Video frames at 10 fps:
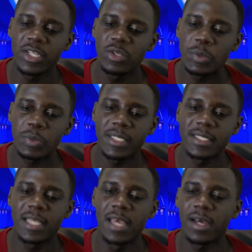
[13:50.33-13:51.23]
The news
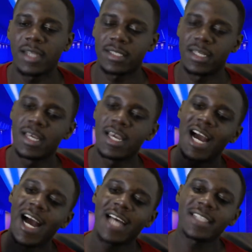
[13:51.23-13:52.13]
reads that
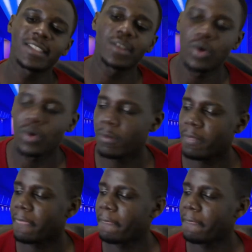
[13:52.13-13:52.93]
Arsenal